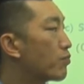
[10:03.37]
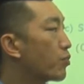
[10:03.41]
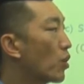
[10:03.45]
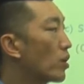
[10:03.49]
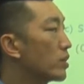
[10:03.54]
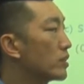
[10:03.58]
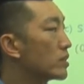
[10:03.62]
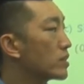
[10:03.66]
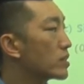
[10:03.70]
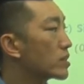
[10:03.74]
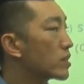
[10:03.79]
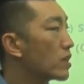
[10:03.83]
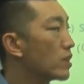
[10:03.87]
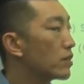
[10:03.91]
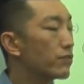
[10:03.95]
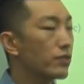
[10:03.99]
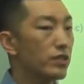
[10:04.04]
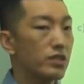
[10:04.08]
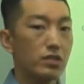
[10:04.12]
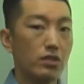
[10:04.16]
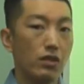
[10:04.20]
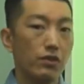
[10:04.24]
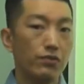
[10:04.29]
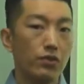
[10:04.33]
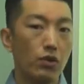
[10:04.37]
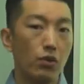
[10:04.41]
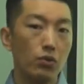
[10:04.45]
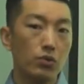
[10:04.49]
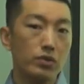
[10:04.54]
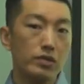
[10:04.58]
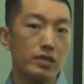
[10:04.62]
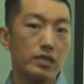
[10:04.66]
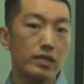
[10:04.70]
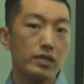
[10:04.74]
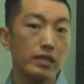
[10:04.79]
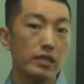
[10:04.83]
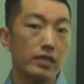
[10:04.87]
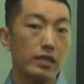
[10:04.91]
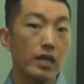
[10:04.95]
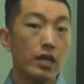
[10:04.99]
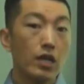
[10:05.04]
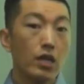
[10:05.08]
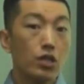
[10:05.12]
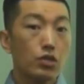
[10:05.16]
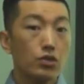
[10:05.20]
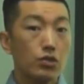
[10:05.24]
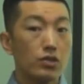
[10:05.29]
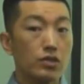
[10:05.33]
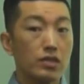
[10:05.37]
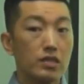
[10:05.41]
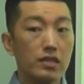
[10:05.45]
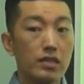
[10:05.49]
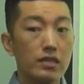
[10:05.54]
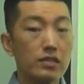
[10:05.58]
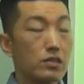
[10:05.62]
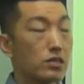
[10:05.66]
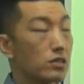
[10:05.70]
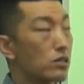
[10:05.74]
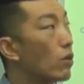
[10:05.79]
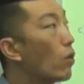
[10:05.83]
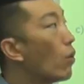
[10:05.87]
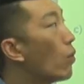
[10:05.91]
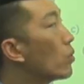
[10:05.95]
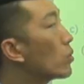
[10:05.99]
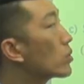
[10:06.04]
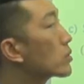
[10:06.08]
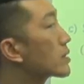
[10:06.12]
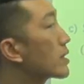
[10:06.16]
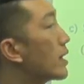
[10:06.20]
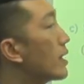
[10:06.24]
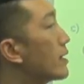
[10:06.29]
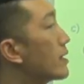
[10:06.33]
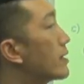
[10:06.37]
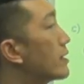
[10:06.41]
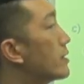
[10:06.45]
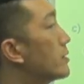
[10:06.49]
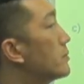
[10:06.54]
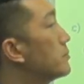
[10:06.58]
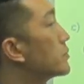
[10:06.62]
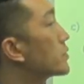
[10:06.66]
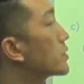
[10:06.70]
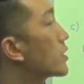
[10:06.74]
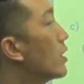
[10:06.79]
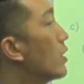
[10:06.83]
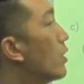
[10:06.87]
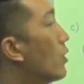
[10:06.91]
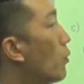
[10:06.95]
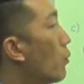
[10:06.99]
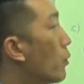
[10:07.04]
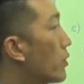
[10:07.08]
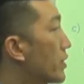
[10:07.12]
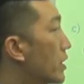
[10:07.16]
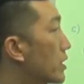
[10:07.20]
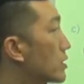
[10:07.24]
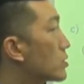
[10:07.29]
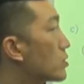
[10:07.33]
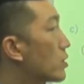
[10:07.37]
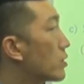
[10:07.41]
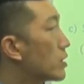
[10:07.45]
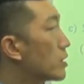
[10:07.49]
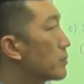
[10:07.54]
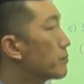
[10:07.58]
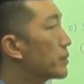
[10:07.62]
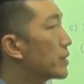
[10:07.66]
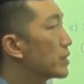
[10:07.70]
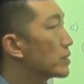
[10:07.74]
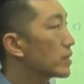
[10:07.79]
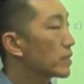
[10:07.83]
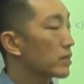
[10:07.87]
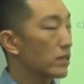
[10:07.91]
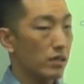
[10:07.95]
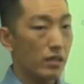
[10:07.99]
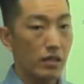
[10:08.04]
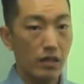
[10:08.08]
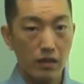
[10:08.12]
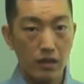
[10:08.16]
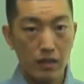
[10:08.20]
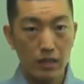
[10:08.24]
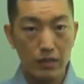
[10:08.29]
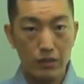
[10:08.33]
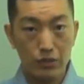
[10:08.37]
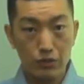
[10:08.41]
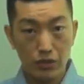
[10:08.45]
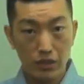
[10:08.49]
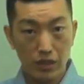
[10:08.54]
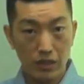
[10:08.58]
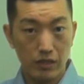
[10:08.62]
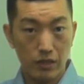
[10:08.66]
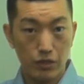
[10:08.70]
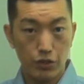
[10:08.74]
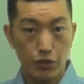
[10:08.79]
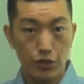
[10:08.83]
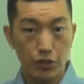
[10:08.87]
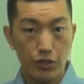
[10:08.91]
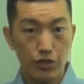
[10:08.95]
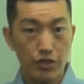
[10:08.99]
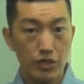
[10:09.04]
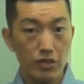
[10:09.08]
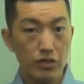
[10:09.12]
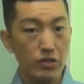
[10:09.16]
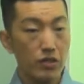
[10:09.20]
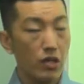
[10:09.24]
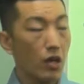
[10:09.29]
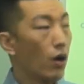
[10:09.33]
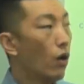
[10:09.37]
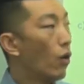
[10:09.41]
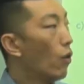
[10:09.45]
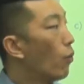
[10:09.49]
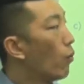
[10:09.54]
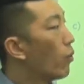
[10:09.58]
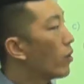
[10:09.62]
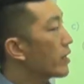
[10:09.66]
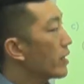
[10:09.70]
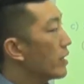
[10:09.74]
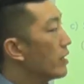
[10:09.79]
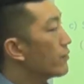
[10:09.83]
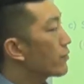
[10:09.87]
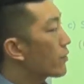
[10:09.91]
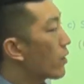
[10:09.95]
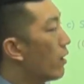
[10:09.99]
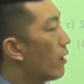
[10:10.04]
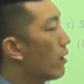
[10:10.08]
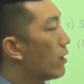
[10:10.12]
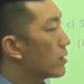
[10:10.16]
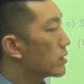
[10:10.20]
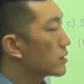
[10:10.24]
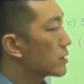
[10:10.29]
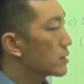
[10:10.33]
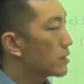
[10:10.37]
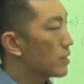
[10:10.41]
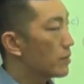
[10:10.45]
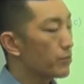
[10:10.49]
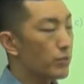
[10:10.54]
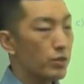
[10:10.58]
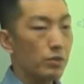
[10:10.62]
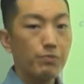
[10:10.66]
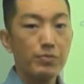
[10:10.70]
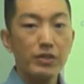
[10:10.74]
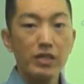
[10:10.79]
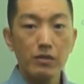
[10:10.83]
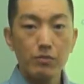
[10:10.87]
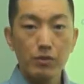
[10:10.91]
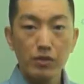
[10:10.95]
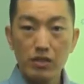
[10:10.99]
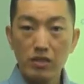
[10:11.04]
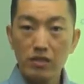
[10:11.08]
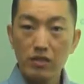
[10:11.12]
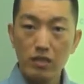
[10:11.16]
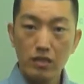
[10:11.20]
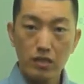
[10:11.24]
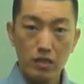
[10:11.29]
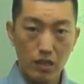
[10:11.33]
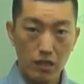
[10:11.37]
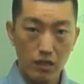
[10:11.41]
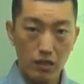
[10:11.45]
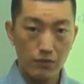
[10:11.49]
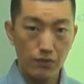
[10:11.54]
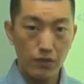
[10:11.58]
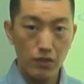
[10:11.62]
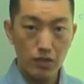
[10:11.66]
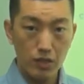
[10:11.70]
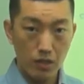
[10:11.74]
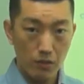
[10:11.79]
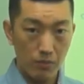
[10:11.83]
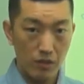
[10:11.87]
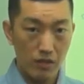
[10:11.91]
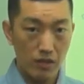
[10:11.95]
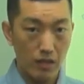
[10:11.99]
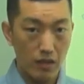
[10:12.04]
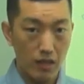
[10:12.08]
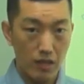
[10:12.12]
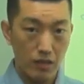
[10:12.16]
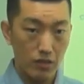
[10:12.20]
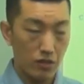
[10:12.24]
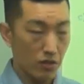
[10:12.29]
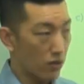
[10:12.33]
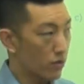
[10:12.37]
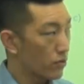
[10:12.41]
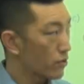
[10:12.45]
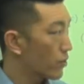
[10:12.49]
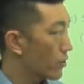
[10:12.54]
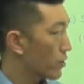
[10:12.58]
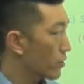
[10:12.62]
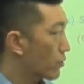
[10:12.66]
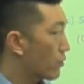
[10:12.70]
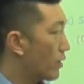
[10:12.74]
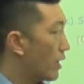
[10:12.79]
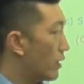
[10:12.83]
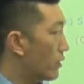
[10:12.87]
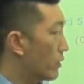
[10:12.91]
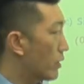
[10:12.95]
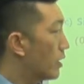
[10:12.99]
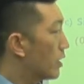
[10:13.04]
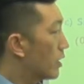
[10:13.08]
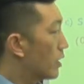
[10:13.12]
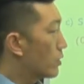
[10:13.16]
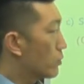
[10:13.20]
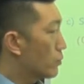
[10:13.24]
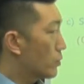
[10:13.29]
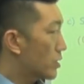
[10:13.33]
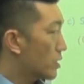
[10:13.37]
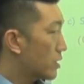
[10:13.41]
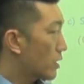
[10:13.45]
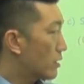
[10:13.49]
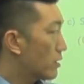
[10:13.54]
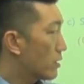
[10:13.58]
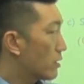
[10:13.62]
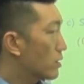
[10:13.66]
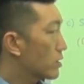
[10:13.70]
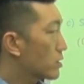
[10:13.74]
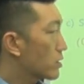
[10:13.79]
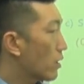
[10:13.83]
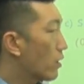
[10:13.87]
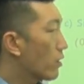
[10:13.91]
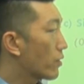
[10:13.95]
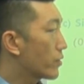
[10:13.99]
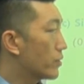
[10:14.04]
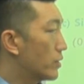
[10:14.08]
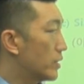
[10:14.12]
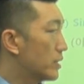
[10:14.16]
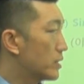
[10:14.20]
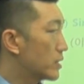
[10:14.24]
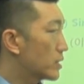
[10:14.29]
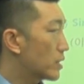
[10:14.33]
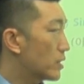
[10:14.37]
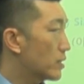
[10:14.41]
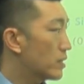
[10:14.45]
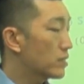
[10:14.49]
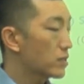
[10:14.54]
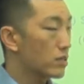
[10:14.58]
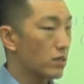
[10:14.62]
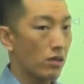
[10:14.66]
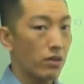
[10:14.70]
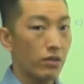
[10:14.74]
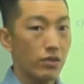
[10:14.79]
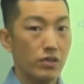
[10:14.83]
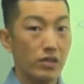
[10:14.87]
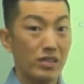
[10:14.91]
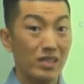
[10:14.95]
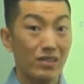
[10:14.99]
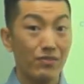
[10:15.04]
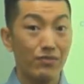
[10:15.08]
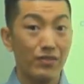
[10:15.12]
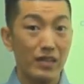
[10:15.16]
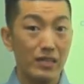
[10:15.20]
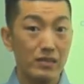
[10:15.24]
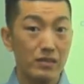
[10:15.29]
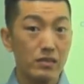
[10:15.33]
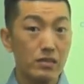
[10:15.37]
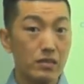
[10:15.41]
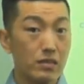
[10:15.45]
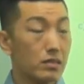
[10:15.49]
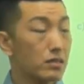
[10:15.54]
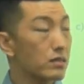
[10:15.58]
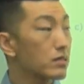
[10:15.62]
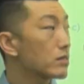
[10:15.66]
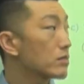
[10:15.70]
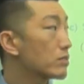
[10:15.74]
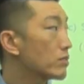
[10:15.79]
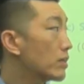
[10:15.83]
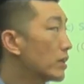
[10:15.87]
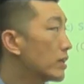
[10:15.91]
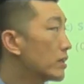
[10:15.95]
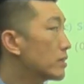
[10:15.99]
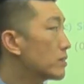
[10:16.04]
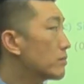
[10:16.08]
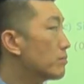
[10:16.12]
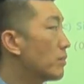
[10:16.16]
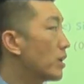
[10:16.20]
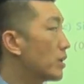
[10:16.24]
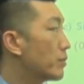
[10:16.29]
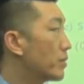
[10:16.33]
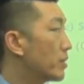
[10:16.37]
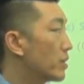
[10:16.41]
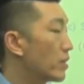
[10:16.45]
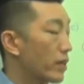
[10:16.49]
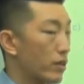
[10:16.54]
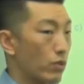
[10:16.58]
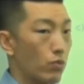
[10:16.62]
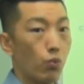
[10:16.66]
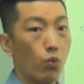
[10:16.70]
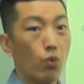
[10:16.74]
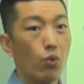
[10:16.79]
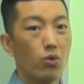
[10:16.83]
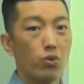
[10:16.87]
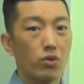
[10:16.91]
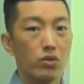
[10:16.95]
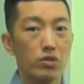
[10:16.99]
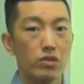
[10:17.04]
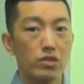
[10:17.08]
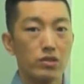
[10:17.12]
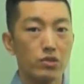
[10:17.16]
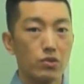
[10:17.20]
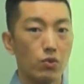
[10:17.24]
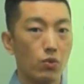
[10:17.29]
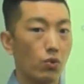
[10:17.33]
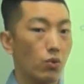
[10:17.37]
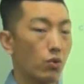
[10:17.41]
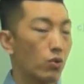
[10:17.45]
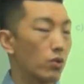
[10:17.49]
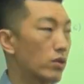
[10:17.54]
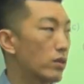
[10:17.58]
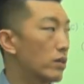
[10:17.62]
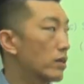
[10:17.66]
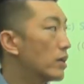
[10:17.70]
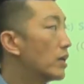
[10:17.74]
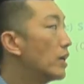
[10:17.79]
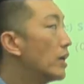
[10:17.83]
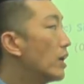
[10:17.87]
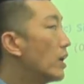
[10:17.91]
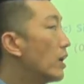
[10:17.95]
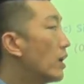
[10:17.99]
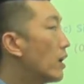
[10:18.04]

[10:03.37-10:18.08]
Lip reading: brought discoveries of the old city. So since the old times, when they started building the cathedrals and the churches, what have caused them to be able to discover some of the things under the ground? We said there's other incidents, other events, right? Maybe like wars or